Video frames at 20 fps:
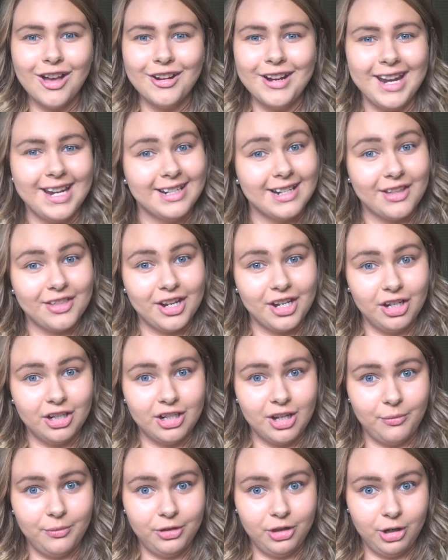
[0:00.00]
Okay, now that you're
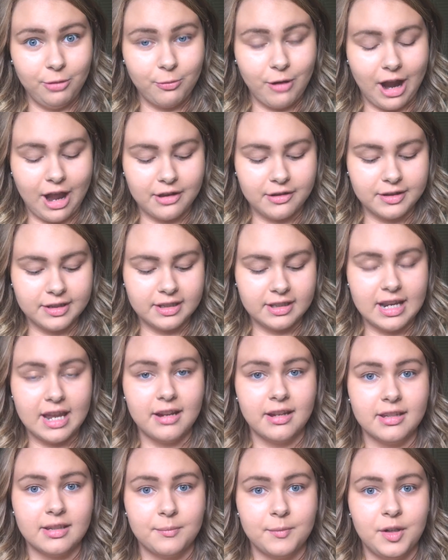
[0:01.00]
done with your brows,
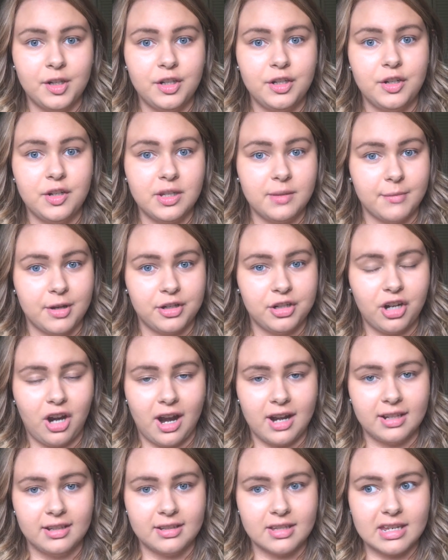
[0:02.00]
next I'm going to do some under
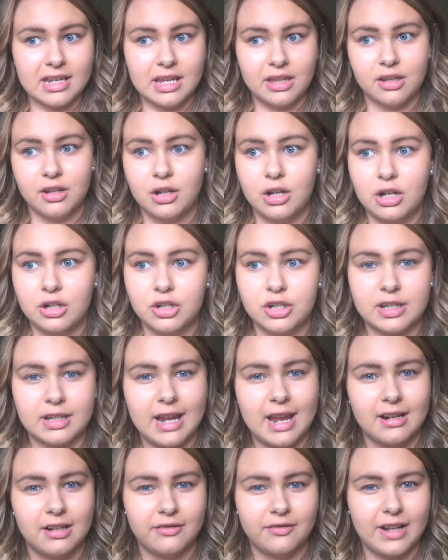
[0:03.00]
eye concealer and just
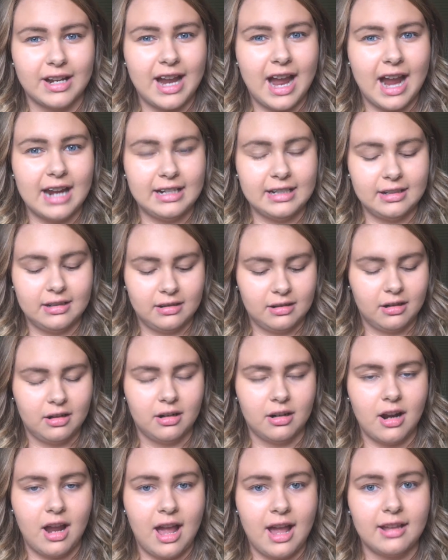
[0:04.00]
kind of like
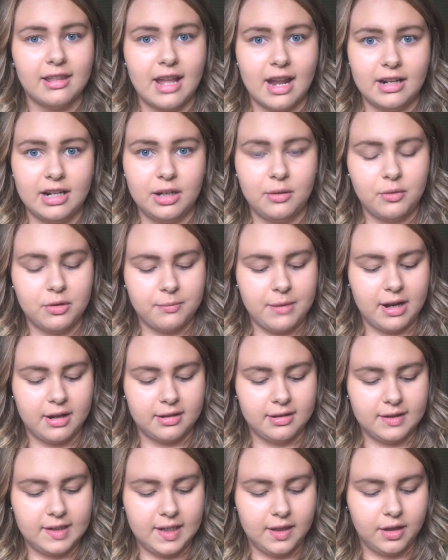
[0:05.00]
highlighting with my
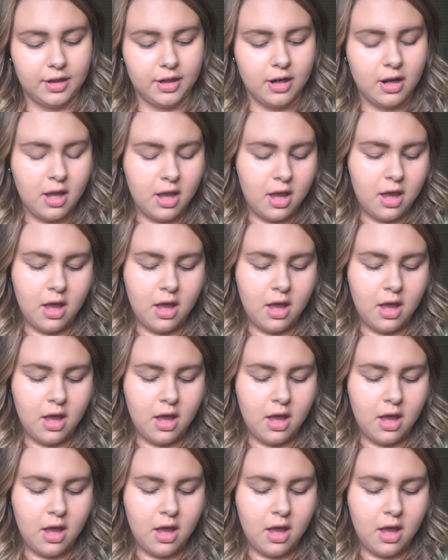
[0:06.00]
concealer.